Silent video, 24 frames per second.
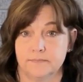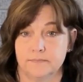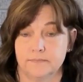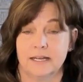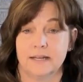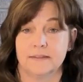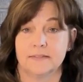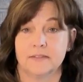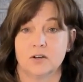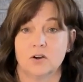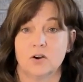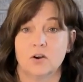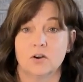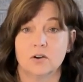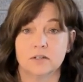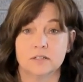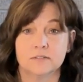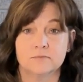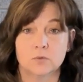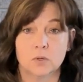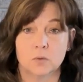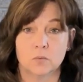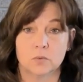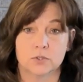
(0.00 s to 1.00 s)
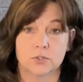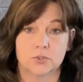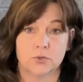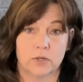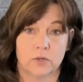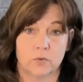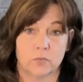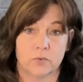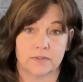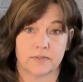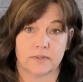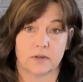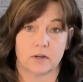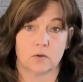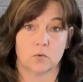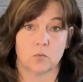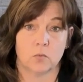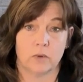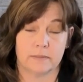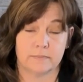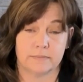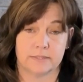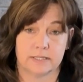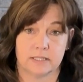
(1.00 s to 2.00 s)
At the heart of what we're doing with our
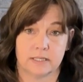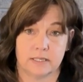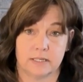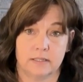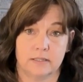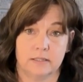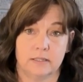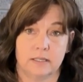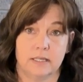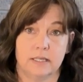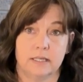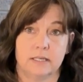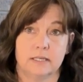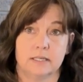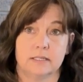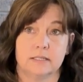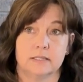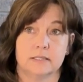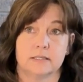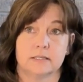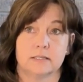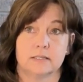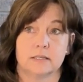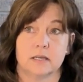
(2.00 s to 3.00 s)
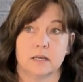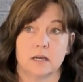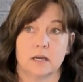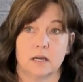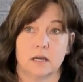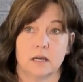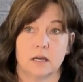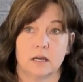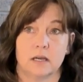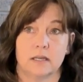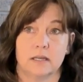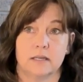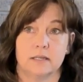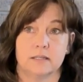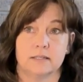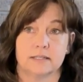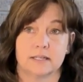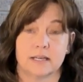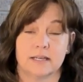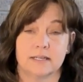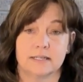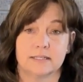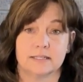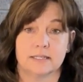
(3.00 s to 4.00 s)
website is
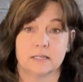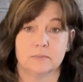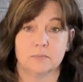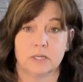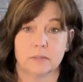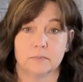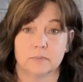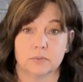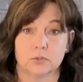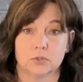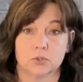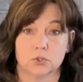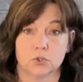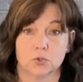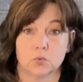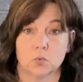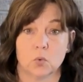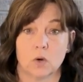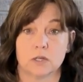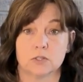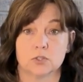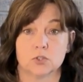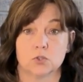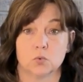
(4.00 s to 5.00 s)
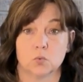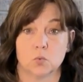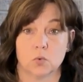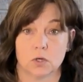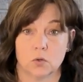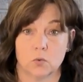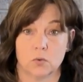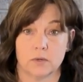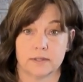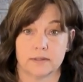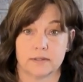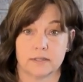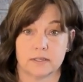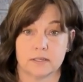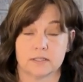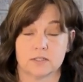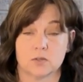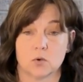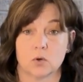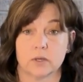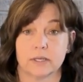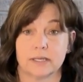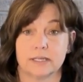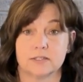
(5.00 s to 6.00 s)
enticing people to want to work with us
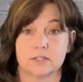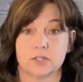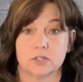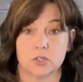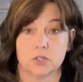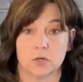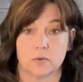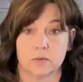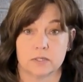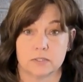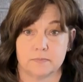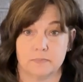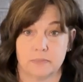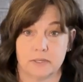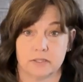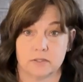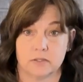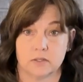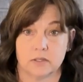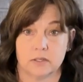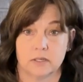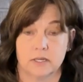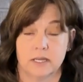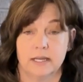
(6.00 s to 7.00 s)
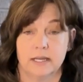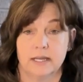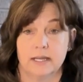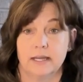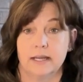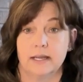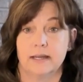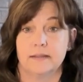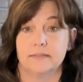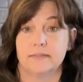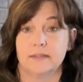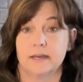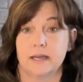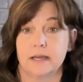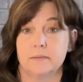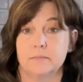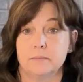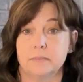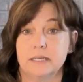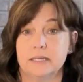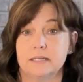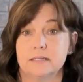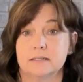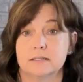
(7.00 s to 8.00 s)
or get to know us better. And that
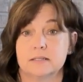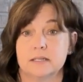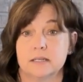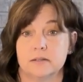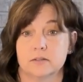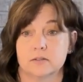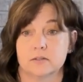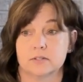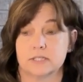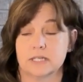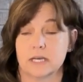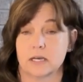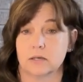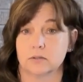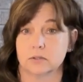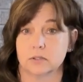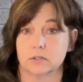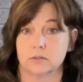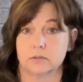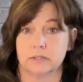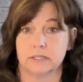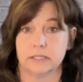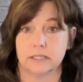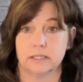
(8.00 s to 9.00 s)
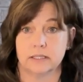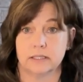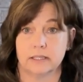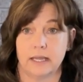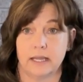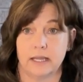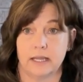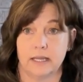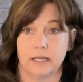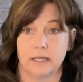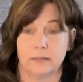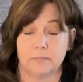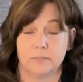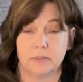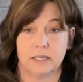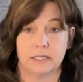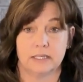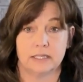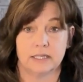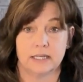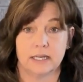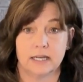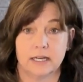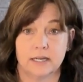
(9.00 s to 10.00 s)
means either downloading a
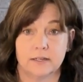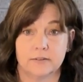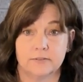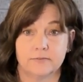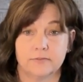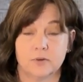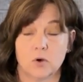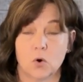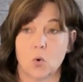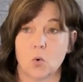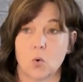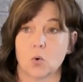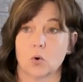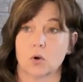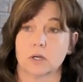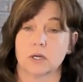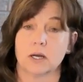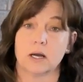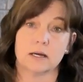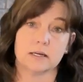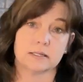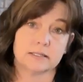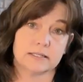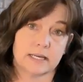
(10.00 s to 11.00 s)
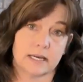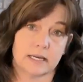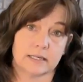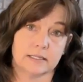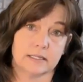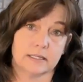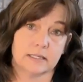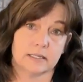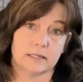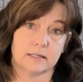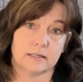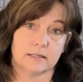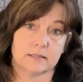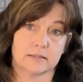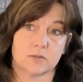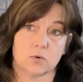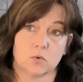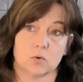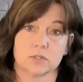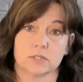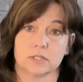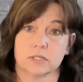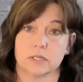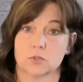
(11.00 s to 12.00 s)
PDF or contacting us or
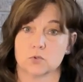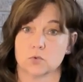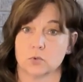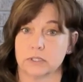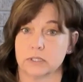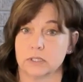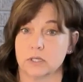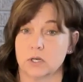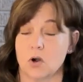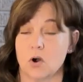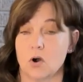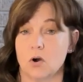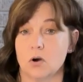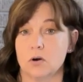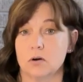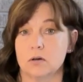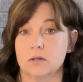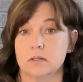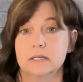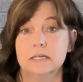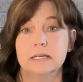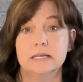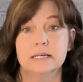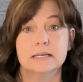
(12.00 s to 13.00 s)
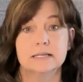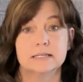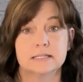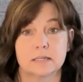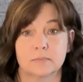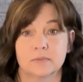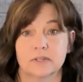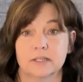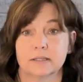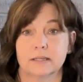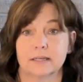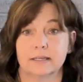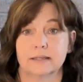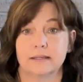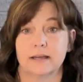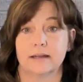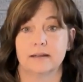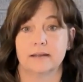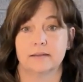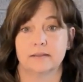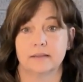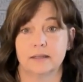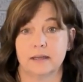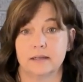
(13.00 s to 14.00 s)
scheduling a call, something like that.
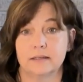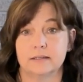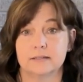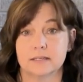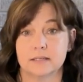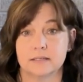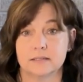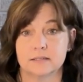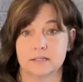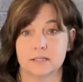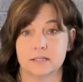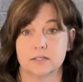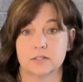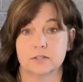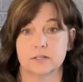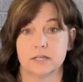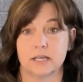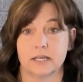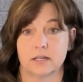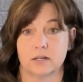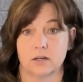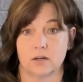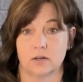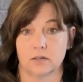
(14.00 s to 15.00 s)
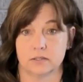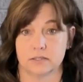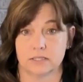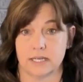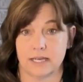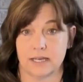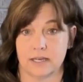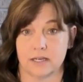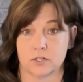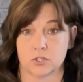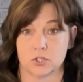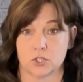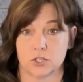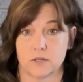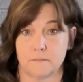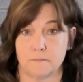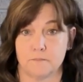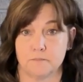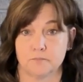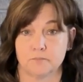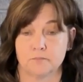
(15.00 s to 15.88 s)
And that is considered a call to action.